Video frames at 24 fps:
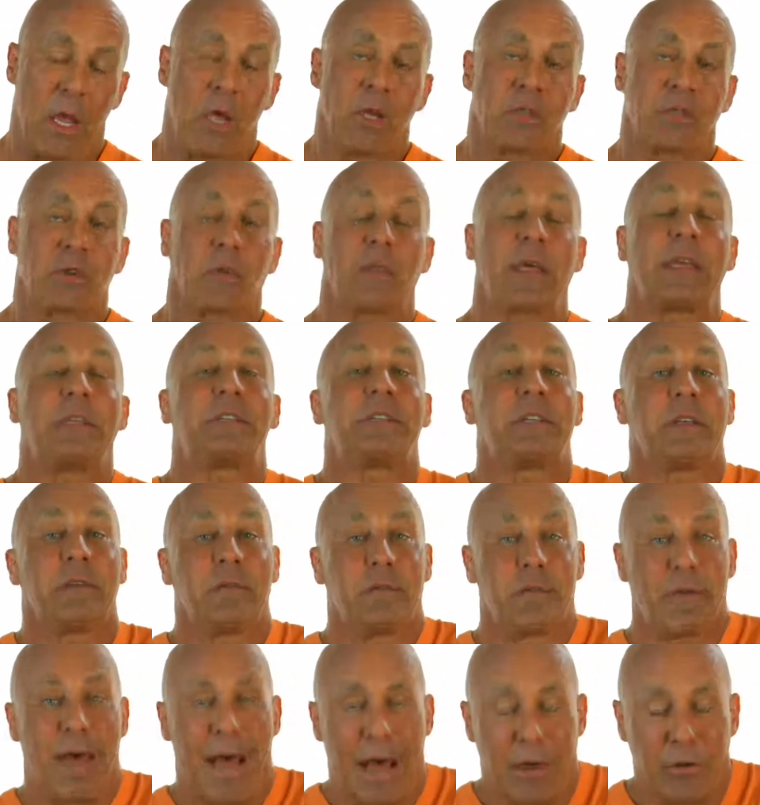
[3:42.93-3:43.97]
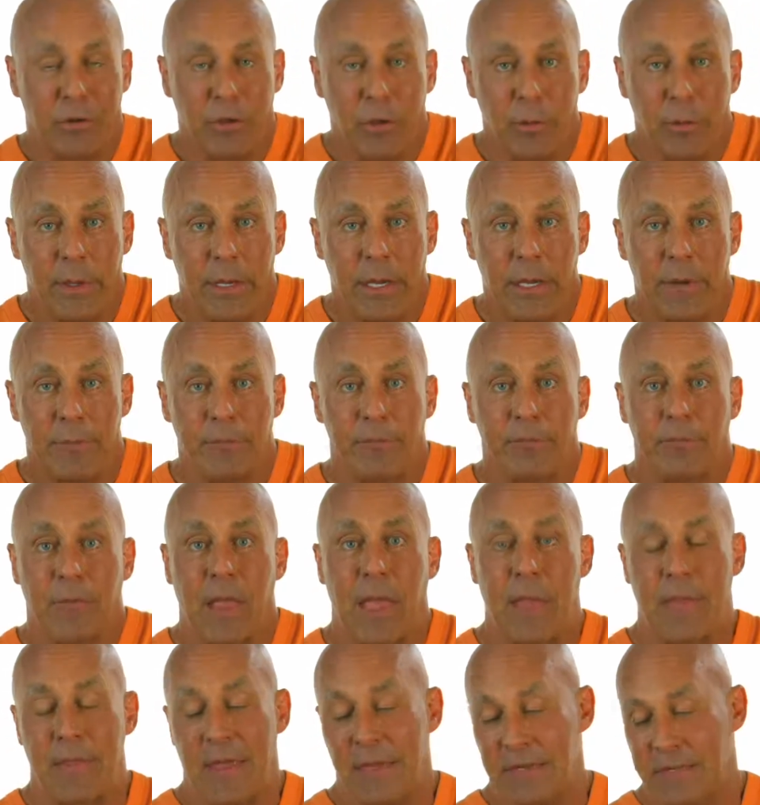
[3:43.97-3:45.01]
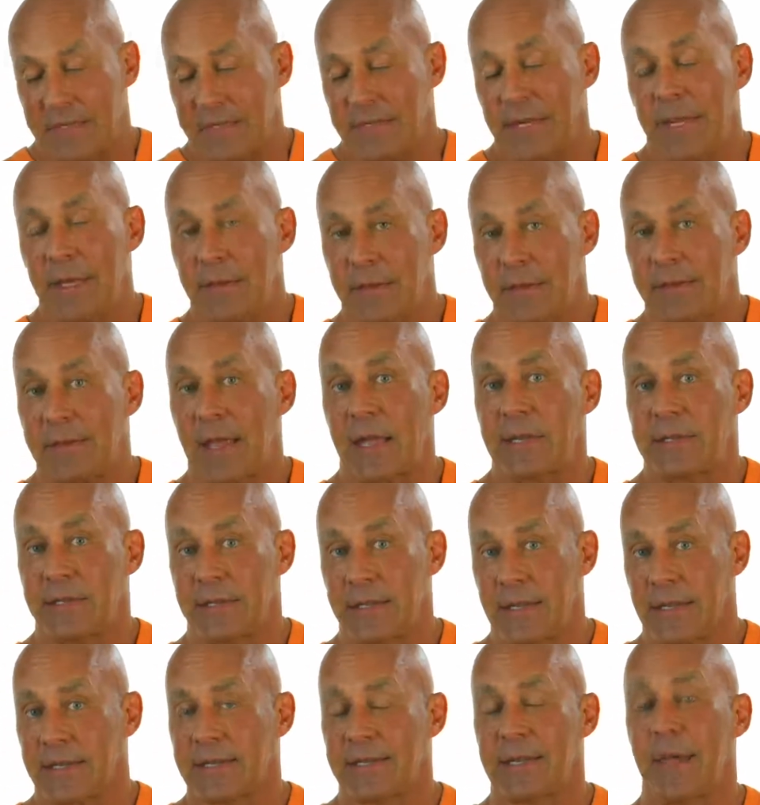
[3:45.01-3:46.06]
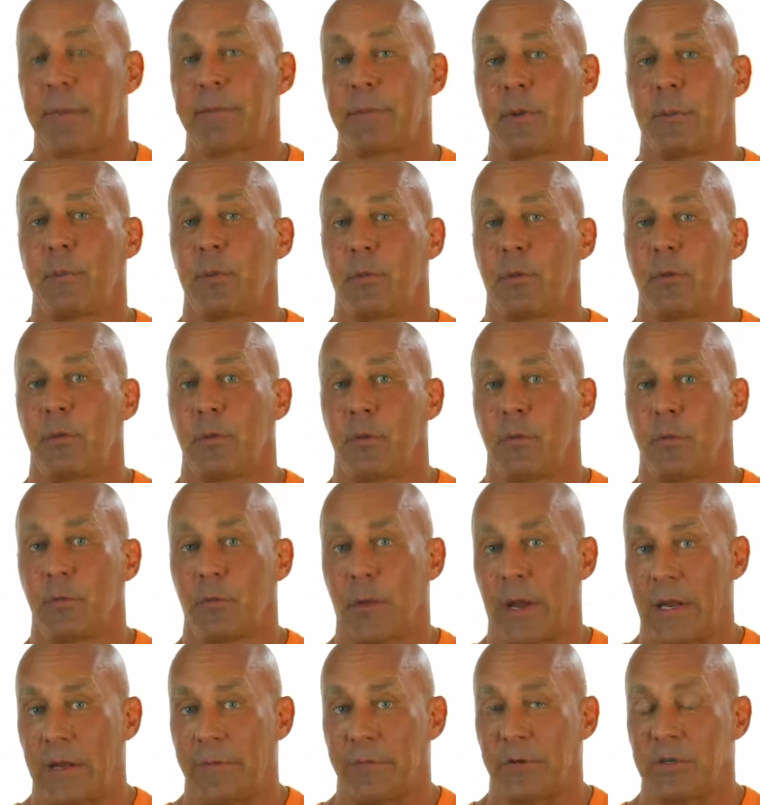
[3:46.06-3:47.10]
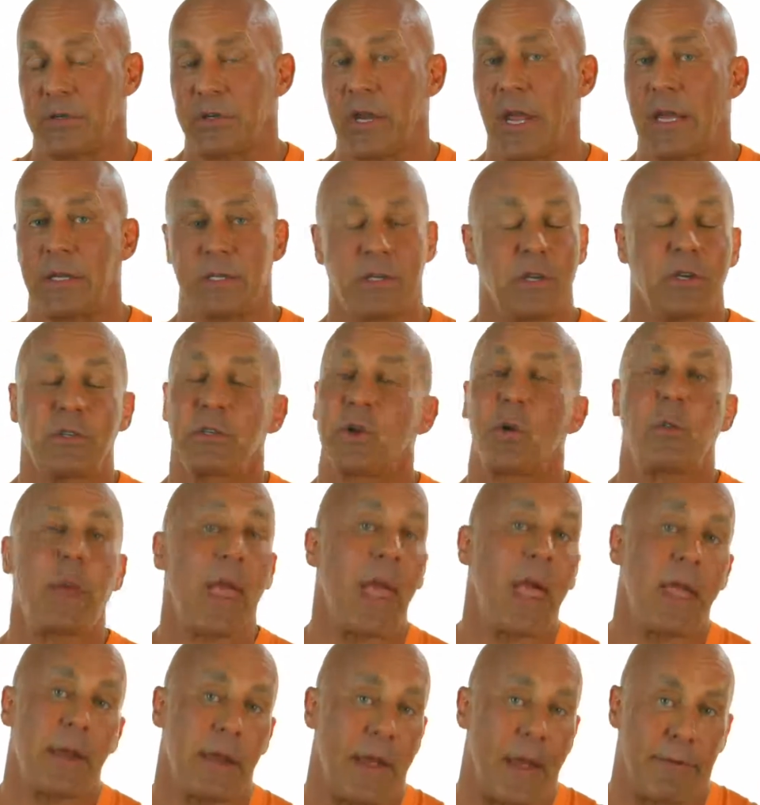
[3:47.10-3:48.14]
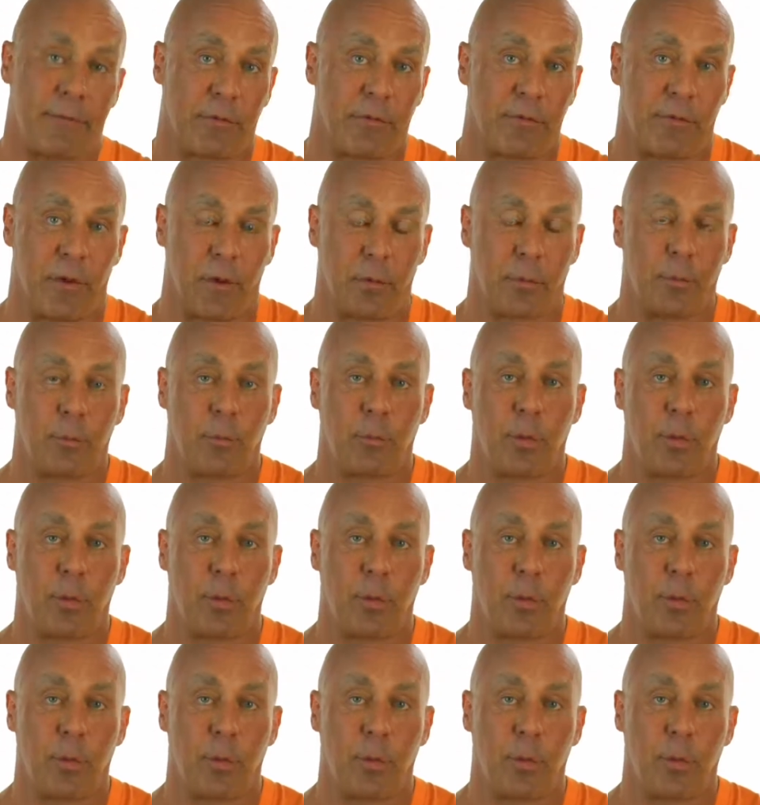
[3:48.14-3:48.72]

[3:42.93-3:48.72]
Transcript: So they see value in it, and they see that that's an acceptable rate of exchange. And it's okay to have a phone.